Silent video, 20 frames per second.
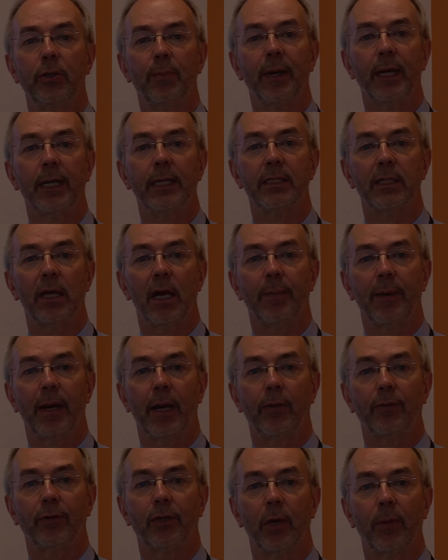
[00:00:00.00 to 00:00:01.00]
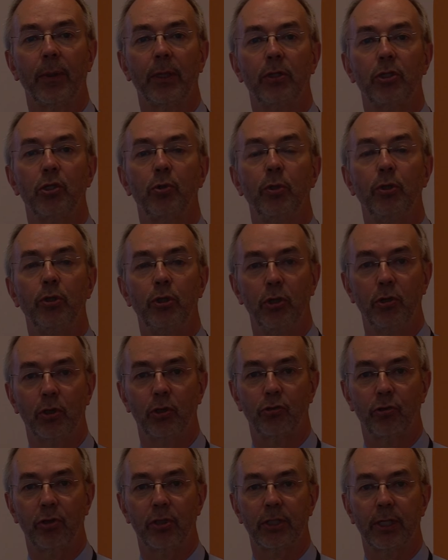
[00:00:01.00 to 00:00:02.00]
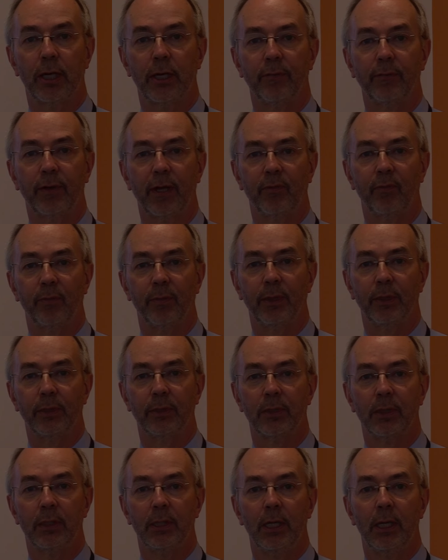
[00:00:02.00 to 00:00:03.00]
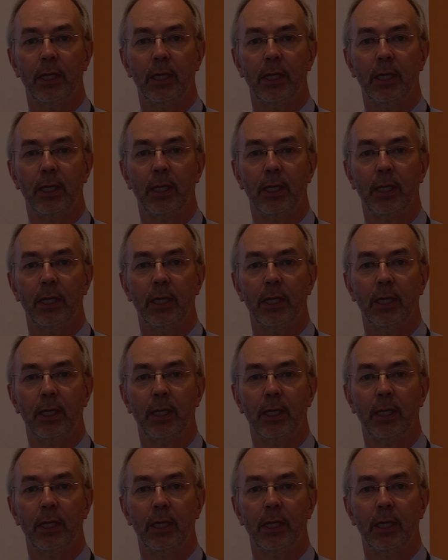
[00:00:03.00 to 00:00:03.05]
the debate about going to a unitary style of government.